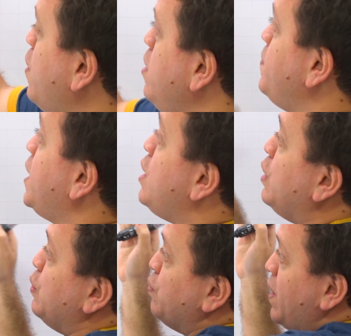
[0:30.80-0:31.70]
4.
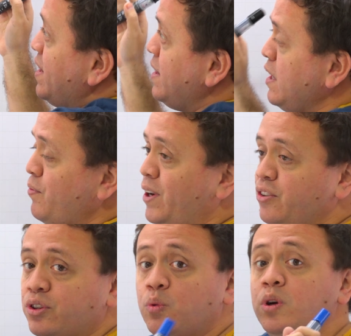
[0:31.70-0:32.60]
To find the
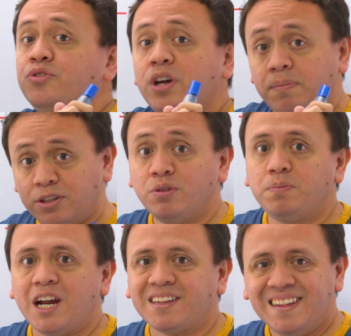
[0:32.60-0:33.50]
difference, we start by
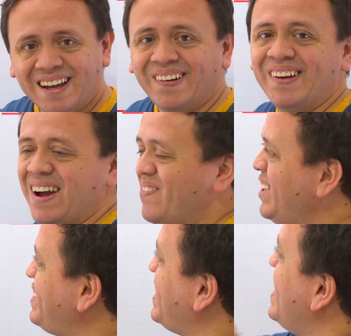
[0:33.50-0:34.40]
subtracting the whole
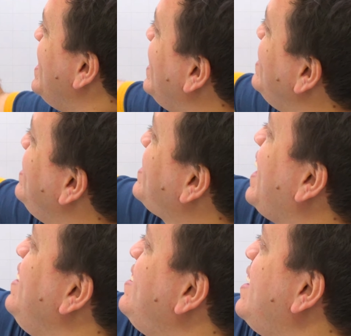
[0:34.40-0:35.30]
numbers. In this
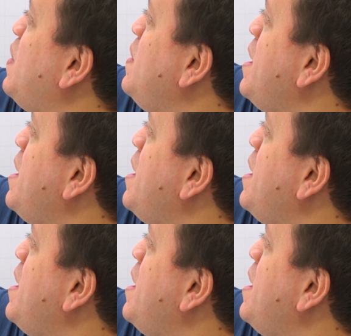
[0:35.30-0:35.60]
case, the whole